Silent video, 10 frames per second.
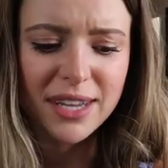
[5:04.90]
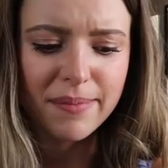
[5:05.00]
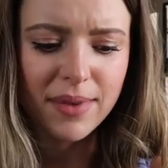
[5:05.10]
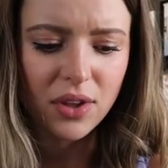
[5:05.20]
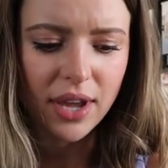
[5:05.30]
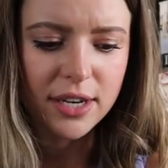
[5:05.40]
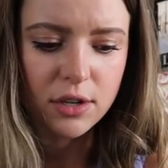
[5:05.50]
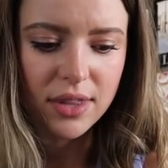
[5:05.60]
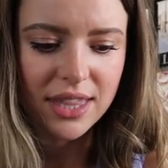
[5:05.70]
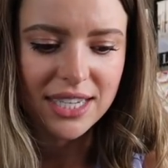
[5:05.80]
temp milk, I
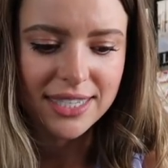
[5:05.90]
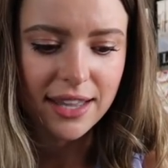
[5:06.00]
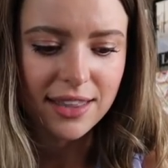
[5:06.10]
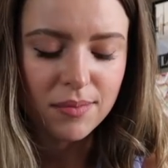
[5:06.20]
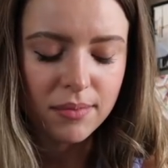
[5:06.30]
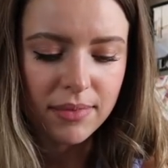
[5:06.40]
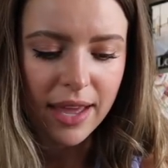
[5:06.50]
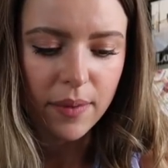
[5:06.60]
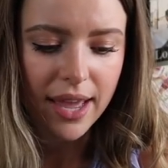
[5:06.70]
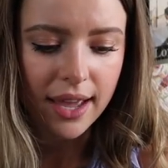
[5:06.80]
know that they sell them
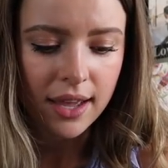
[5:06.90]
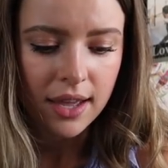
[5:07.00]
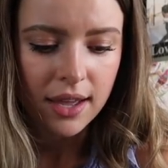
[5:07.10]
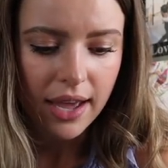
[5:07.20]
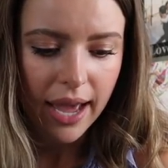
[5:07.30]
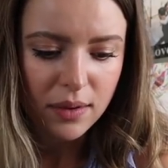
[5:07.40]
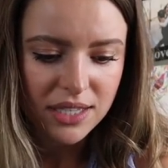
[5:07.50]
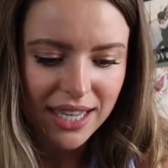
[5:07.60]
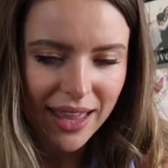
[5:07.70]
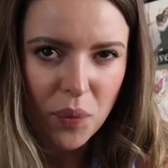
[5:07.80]
that way. I
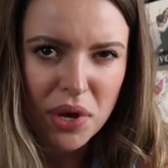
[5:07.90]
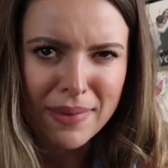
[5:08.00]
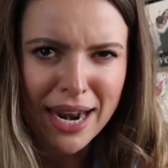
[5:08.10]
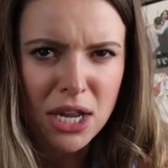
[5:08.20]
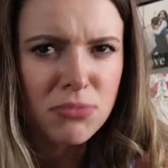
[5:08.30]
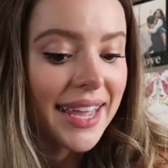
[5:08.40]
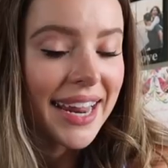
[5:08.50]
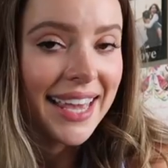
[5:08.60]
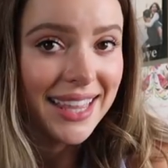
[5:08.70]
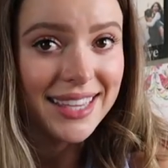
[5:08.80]
would say like one minute.
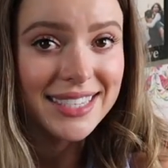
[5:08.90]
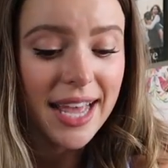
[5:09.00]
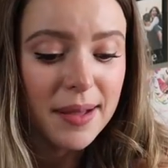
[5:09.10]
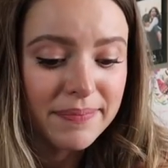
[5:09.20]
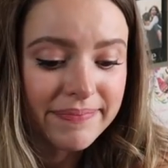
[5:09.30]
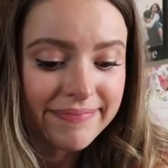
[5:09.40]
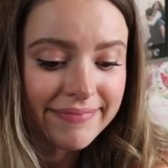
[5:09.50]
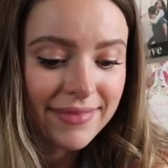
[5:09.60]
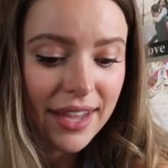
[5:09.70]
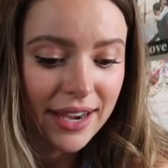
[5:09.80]
gonna heat this up,
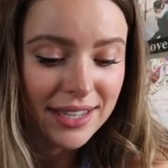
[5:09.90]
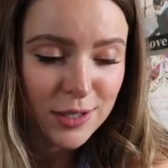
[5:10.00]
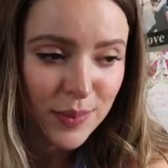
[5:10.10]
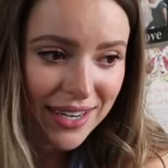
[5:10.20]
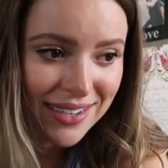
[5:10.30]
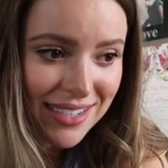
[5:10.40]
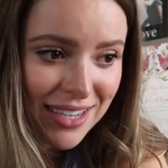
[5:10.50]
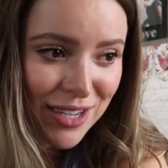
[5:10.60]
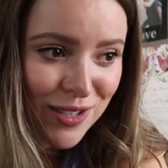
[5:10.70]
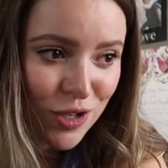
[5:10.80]
unsweetened,
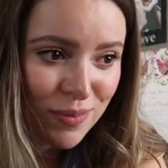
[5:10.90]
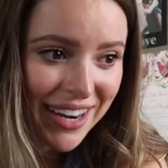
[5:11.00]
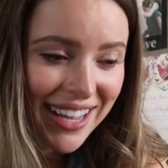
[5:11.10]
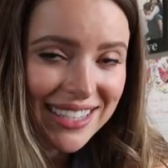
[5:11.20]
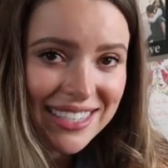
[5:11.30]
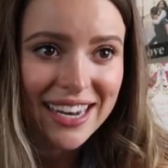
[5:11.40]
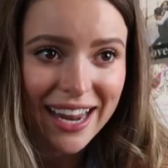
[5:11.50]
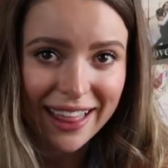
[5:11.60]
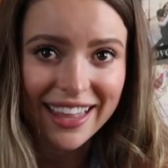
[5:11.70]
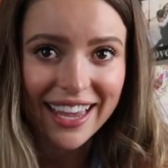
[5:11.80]
two minutes,
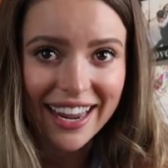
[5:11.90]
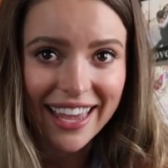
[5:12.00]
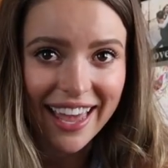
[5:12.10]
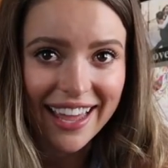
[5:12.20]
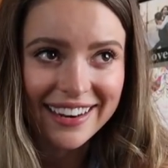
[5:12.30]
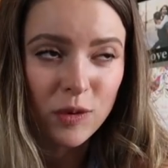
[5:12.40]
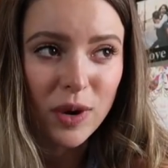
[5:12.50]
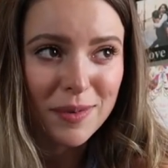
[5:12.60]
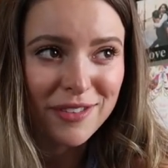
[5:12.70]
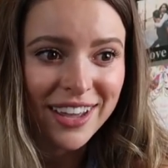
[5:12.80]
nothing in it yet. If you
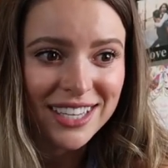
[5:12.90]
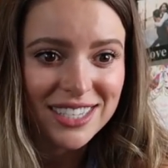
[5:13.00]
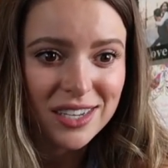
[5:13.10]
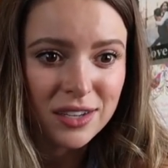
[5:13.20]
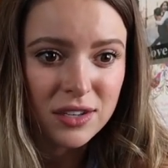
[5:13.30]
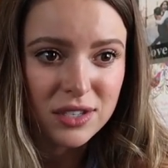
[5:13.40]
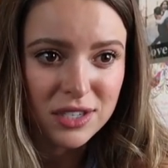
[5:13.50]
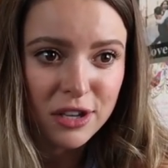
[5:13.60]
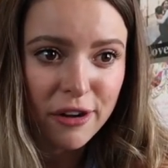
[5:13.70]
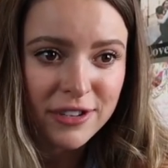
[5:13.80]
wanna be fancy, you can use the
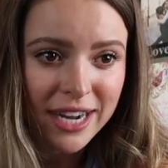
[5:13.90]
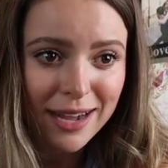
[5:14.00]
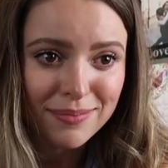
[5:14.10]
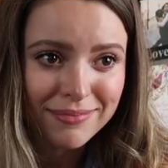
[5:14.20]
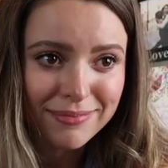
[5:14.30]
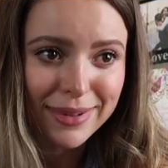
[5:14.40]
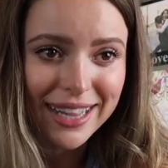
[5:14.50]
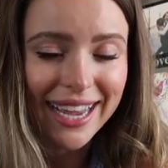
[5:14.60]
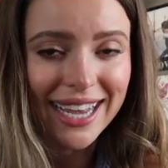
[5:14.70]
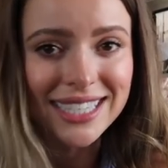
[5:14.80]
stove top, but
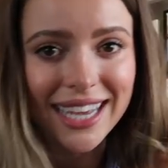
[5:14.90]
like I